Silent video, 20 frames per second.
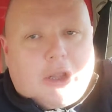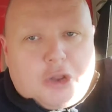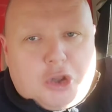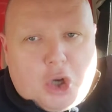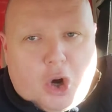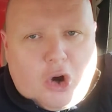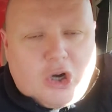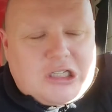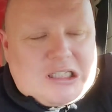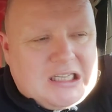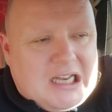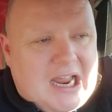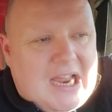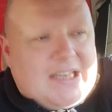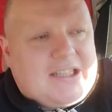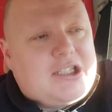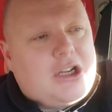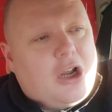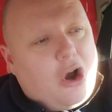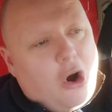Those
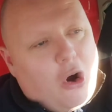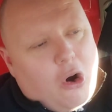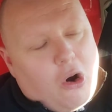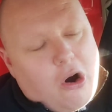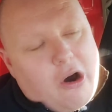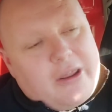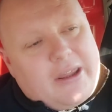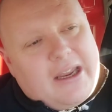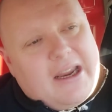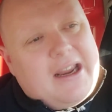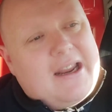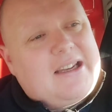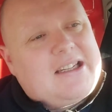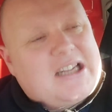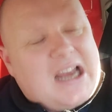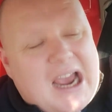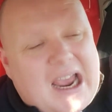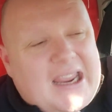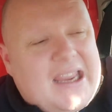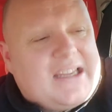lads, or the
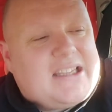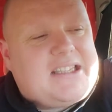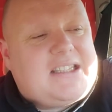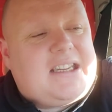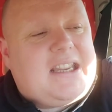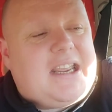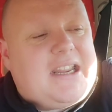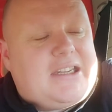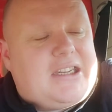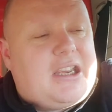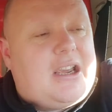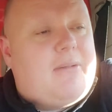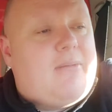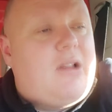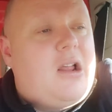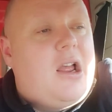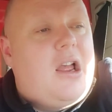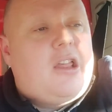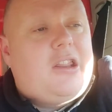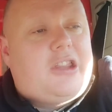entire stadium,
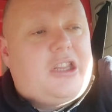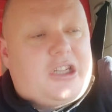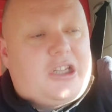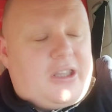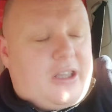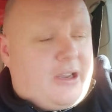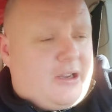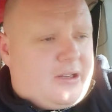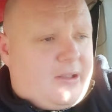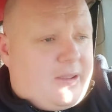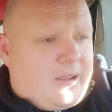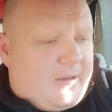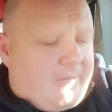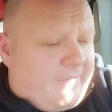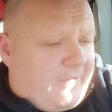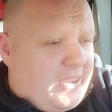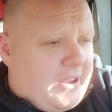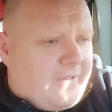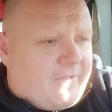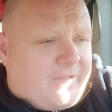
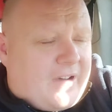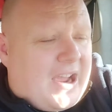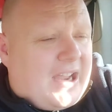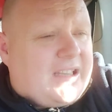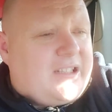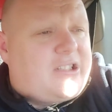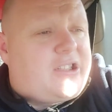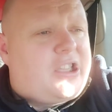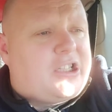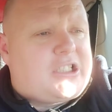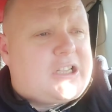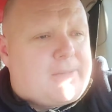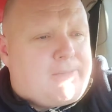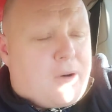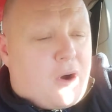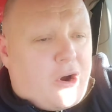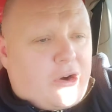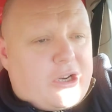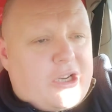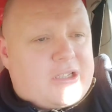the fans, the
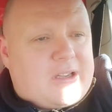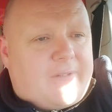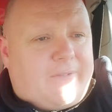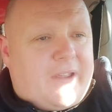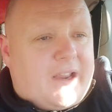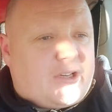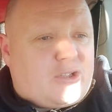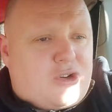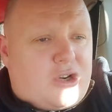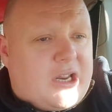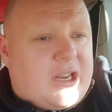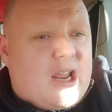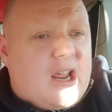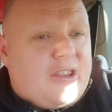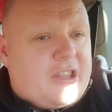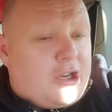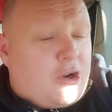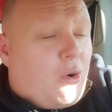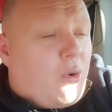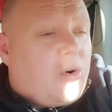supporters, the victory,
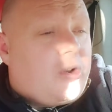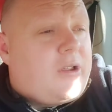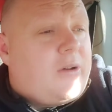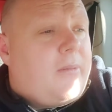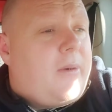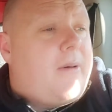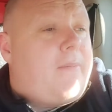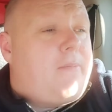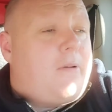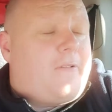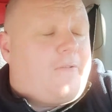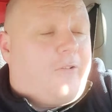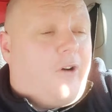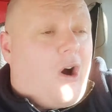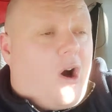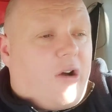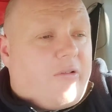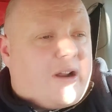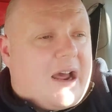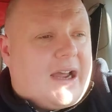they owed them it
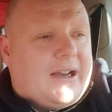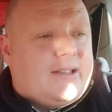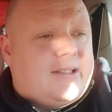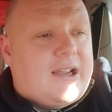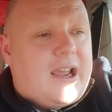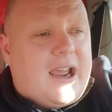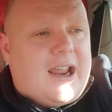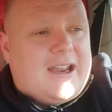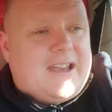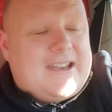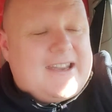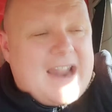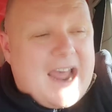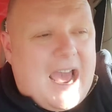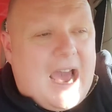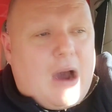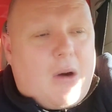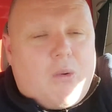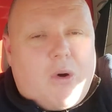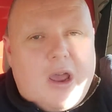beforehand.
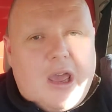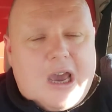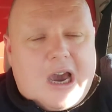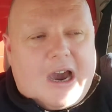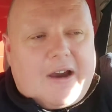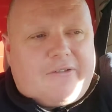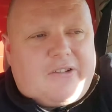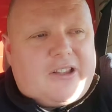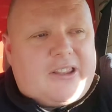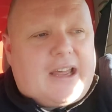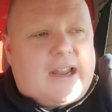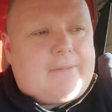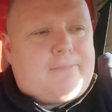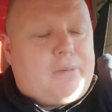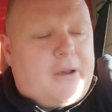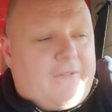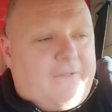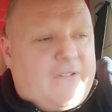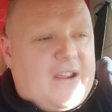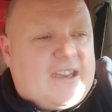Now, after that
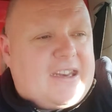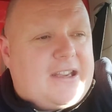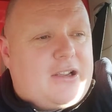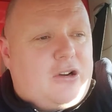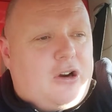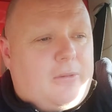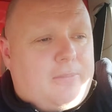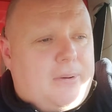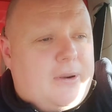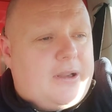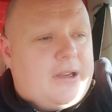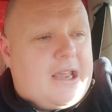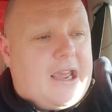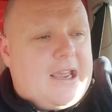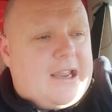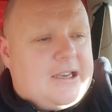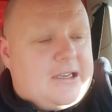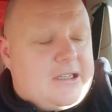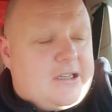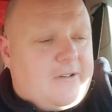pathetic Cup
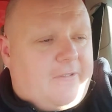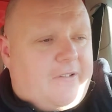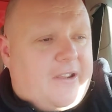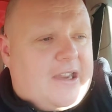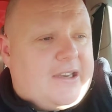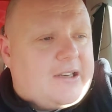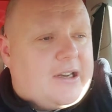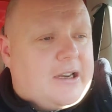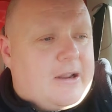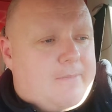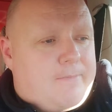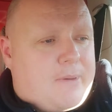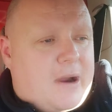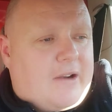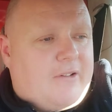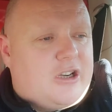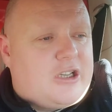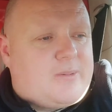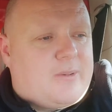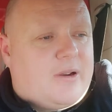defeat and
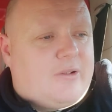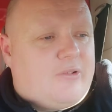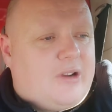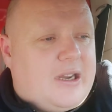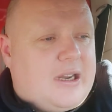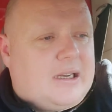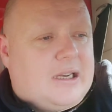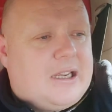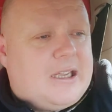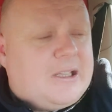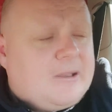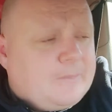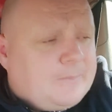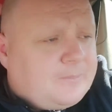embarrassment, really,